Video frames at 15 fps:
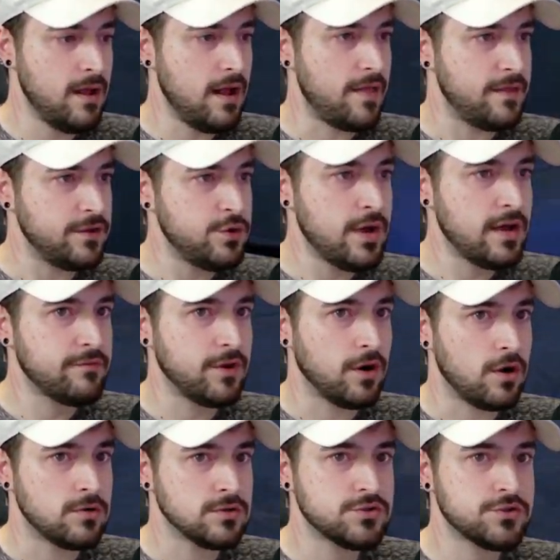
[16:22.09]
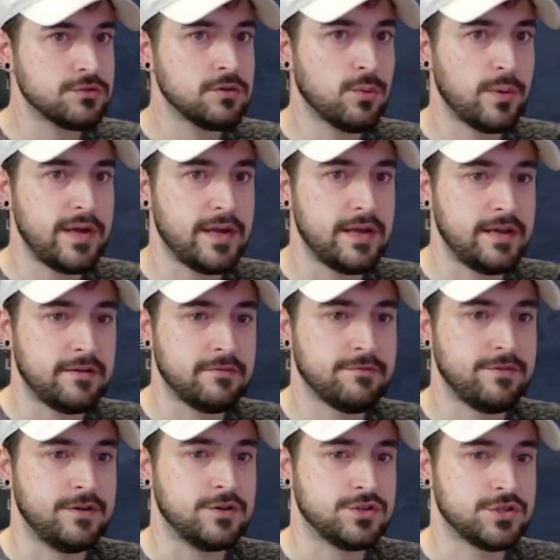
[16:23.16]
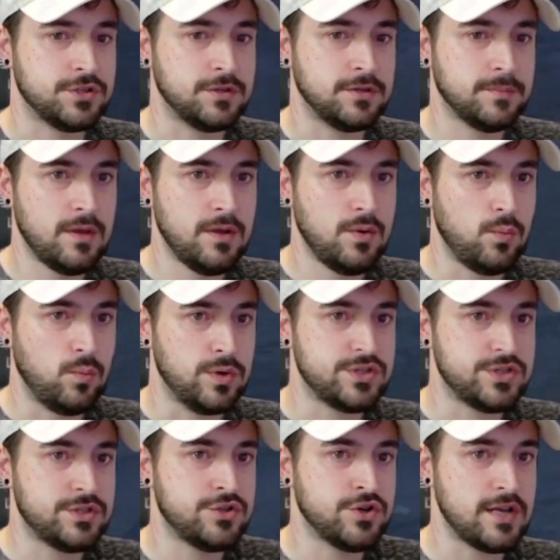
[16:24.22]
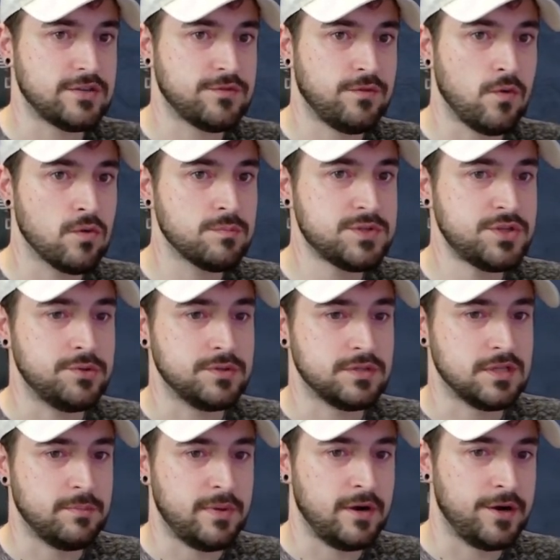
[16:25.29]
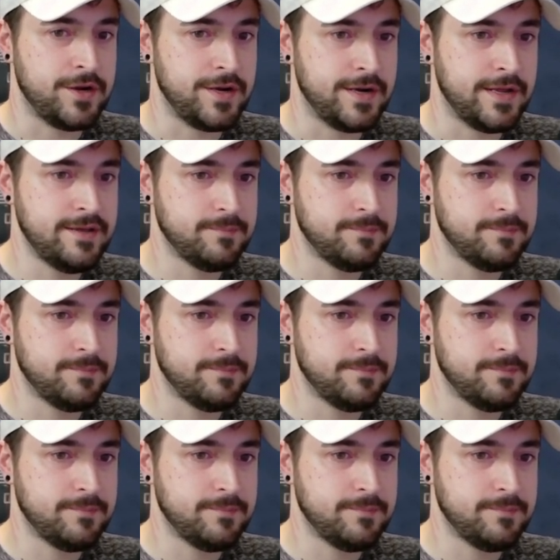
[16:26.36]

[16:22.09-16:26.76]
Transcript: And then you have your Ultra Awakening finisher, which transforms you into the marionette